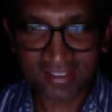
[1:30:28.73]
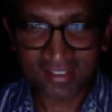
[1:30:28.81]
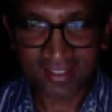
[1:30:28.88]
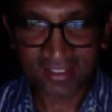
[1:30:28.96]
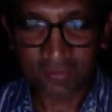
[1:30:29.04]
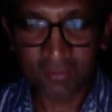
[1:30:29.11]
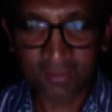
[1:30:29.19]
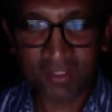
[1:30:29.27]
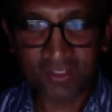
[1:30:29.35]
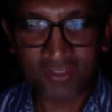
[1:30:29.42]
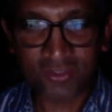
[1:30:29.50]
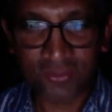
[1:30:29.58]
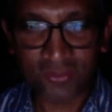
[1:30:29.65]
If the patient
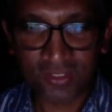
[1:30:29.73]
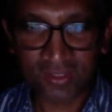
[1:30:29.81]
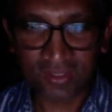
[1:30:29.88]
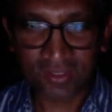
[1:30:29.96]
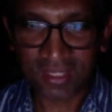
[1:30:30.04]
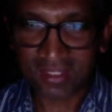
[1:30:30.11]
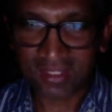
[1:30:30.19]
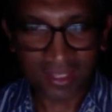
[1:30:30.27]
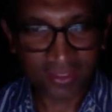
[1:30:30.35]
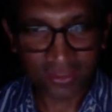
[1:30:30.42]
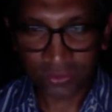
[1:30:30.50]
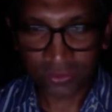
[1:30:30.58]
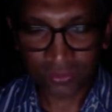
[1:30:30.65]
is using any
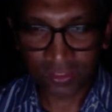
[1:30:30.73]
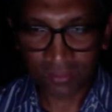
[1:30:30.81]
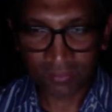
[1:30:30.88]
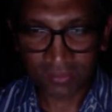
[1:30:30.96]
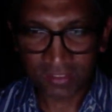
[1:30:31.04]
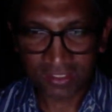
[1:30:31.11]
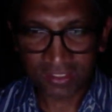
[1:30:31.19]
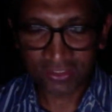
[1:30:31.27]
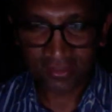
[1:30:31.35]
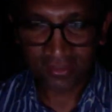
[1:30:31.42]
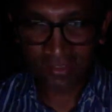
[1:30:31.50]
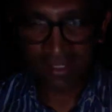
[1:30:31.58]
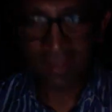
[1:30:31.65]
other two combinations,